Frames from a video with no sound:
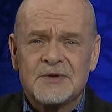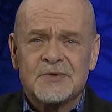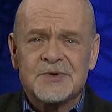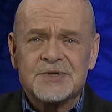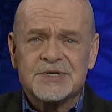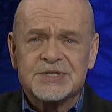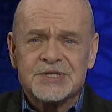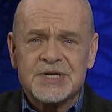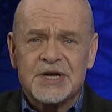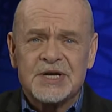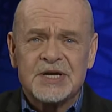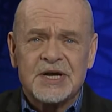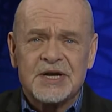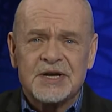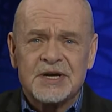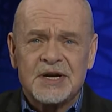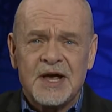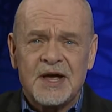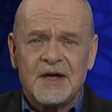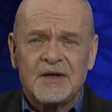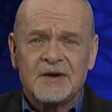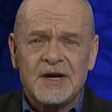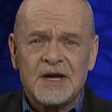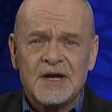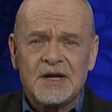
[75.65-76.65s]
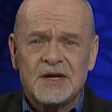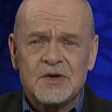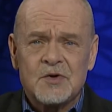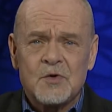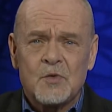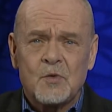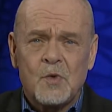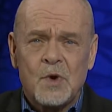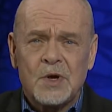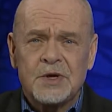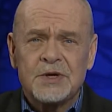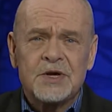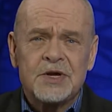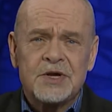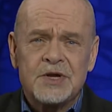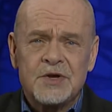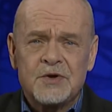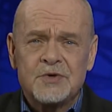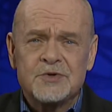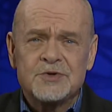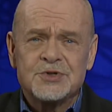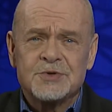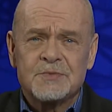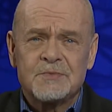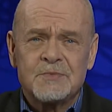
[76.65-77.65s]
Louis City and County into one
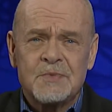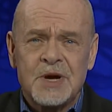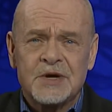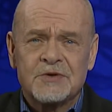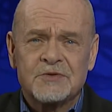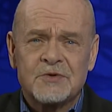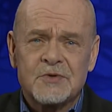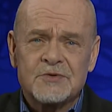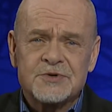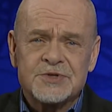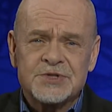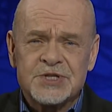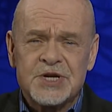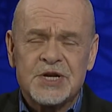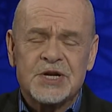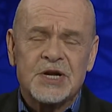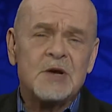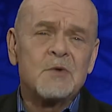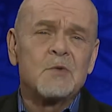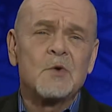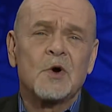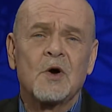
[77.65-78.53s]
huge metro city.